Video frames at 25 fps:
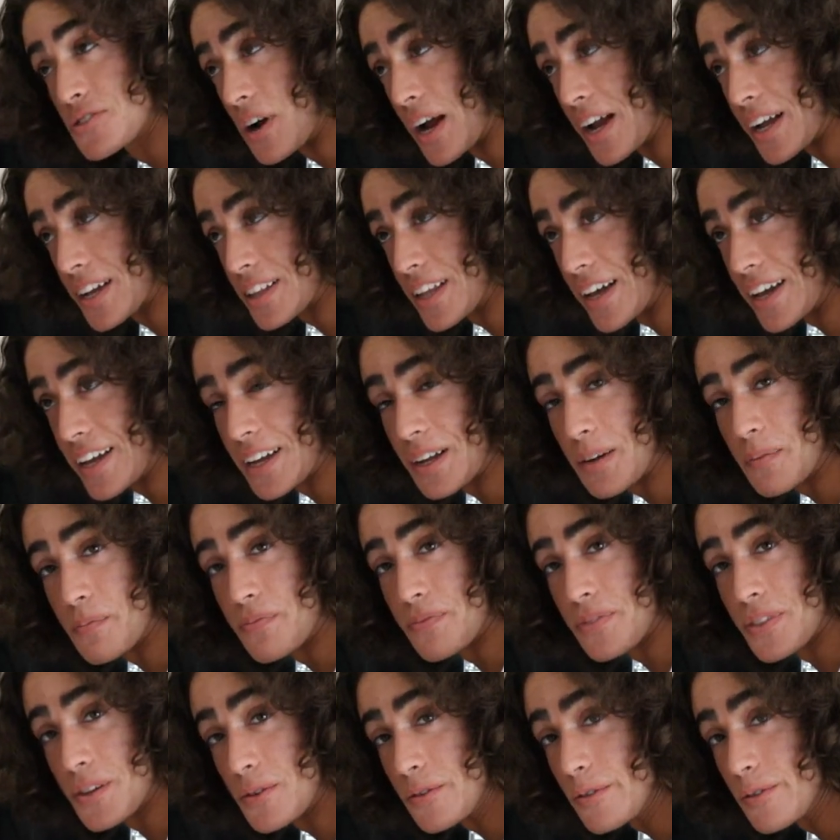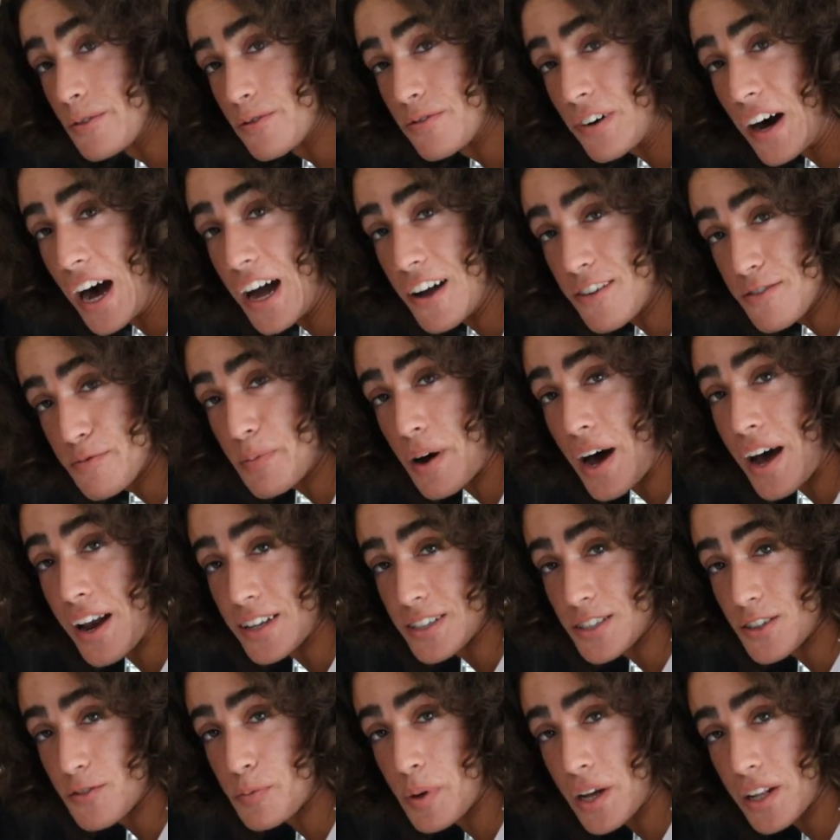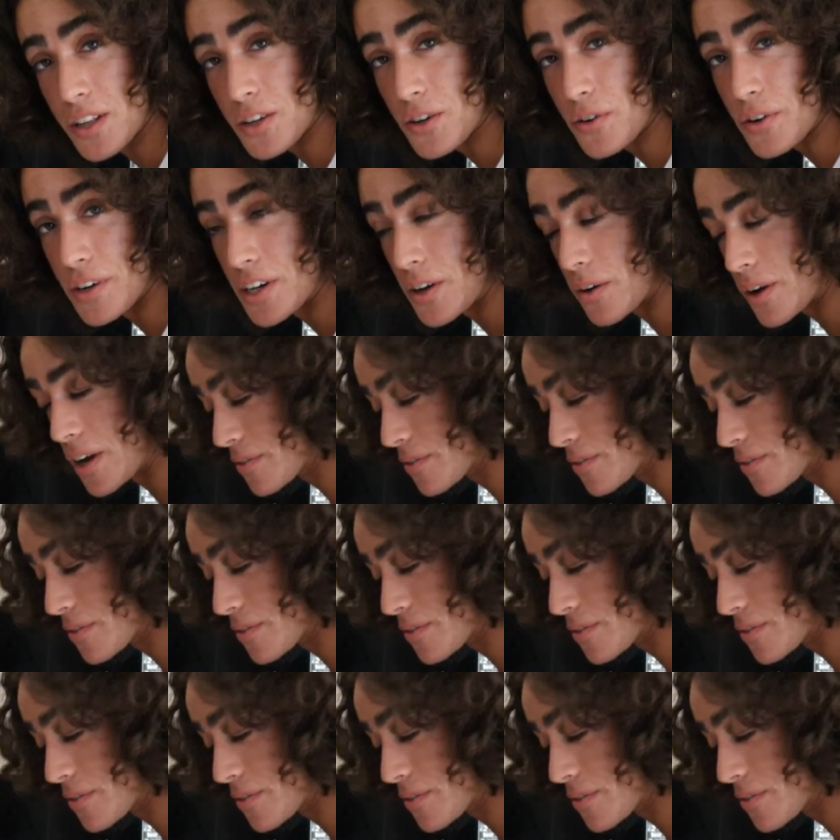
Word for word: drank like 5 bottles of Pellegrino